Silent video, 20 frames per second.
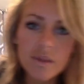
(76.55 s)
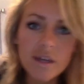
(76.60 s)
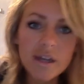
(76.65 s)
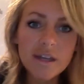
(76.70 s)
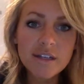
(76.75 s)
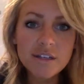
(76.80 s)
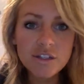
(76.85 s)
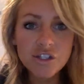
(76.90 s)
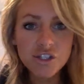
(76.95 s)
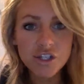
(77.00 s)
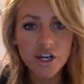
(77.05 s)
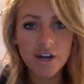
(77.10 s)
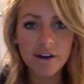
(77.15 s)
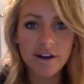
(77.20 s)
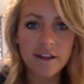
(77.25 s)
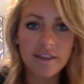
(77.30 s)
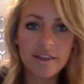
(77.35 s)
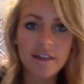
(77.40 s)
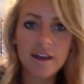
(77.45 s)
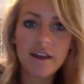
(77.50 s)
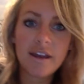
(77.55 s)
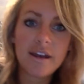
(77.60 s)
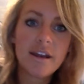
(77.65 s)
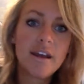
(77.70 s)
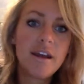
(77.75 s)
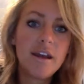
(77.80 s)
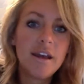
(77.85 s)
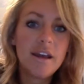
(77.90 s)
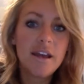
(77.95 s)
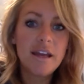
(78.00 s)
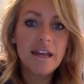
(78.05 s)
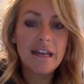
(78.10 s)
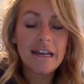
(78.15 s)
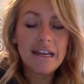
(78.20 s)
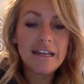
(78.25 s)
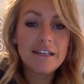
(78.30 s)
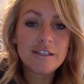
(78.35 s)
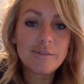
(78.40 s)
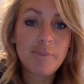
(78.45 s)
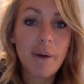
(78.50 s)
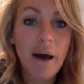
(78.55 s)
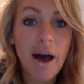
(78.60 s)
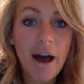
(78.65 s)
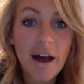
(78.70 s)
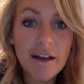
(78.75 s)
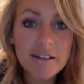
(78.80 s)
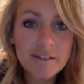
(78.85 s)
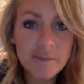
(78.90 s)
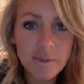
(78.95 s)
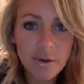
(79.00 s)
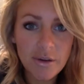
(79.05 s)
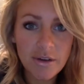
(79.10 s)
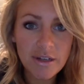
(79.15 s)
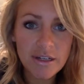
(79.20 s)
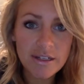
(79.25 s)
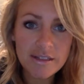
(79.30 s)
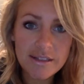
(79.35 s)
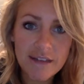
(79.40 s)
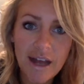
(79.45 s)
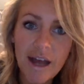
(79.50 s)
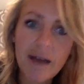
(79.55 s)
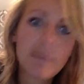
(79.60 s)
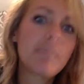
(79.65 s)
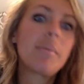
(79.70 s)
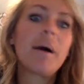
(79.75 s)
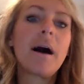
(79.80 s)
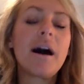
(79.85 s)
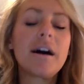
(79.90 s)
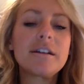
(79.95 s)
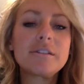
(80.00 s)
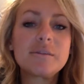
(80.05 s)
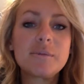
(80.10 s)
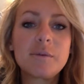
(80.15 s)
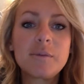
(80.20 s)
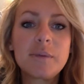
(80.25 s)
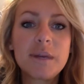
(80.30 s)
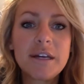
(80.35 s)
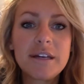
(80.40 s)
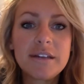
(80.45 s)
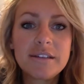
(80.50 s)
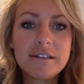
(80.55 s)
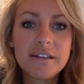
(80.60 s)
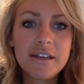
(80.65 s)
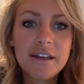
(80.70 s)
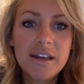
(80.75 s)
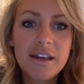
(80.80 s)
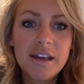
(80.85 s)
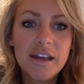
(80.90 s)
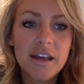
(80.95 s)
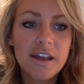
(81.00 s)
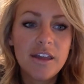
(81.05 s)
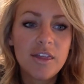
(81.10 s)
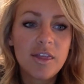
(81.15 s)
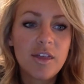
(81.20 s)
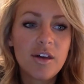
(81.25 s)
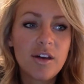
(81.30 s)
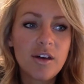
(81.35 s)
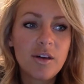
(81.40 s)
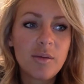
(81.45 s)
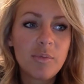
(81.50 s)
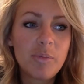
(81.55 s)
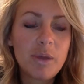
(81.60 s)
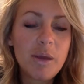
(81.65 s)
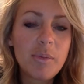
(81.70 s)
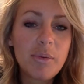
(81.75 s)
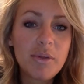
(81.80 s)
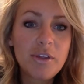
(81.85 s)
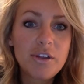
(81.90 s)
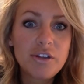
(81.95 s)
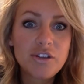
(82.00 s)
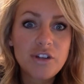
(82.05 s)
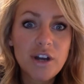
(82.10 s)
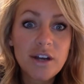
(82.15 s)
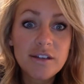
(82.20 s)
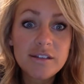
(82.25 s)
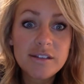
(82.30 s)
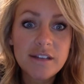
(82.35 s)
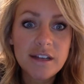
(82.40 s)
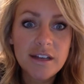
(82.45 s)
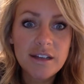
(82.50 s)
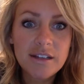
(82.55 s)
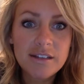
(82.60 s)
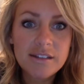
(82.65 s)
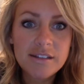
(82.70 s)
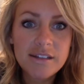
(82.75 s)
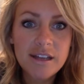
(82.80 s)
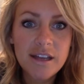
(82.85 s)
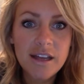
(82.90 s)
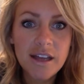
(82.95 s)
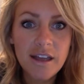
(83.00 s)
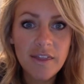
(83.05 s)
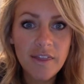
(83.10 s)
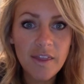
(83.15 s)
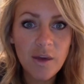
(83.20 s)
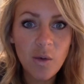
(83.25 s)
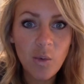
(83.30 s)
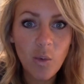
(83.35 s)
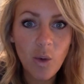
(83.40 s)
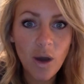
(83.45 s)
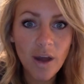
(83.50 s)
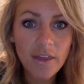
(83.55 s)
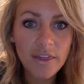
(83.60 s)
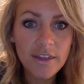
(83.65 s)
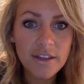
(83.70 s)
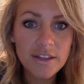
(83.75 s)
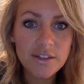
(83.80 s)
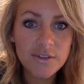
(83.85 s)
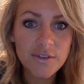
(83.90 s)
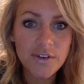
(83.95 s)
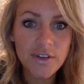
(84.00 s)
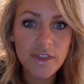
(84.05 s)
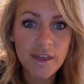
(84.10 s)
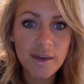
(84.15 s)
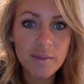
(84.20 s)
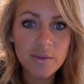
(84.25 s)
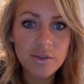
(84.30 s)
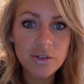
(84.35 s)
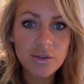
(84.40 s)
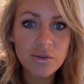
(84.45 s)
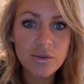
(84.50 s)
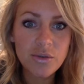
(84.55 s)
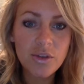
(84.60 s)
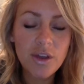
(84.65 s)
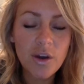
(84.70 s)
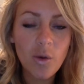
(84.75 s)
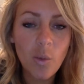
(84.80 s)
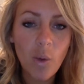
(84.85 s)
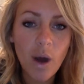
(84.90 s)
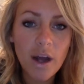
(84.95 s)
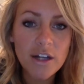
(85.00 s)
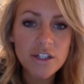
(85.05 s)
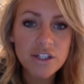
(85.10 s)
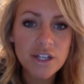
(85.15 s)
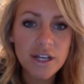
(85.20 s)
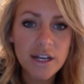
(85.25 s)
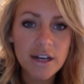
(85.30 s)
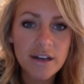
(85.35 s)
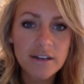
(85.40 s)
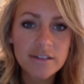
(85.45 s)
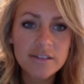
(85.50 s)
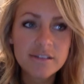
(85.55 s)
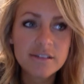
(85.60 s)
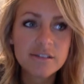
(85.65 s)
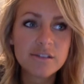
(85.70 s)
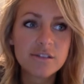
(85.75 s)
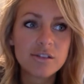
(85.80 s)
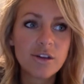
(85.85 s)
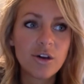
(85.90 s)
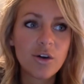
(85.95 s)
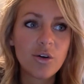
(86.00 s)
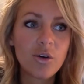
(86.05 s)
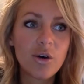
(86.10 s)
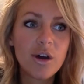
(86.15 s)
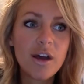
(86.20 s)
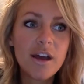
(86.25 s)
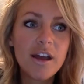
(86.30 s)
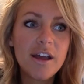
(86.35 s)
and sharing that it is possible and it's not impossible, because the people that trust us and that want this for them too, they're watching us. So